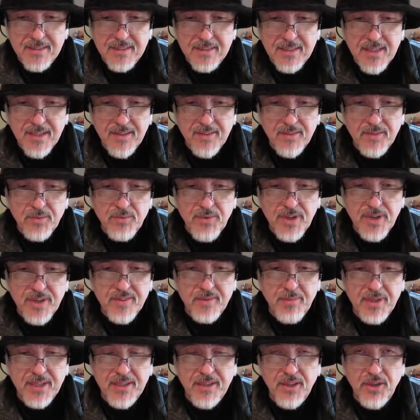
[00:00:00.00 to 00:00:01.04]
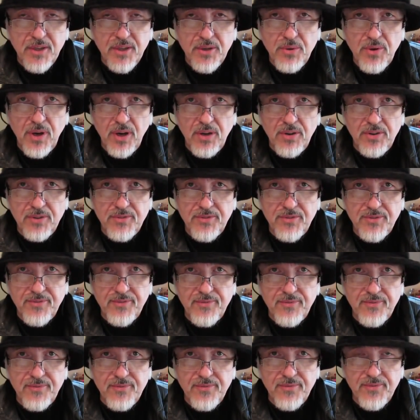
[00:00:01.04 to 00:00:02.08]
He's reasonably new on
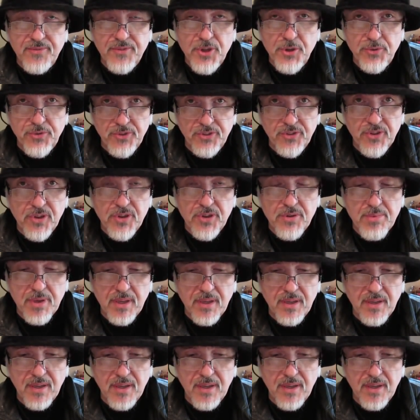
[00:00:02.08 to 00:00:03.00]
YouTube.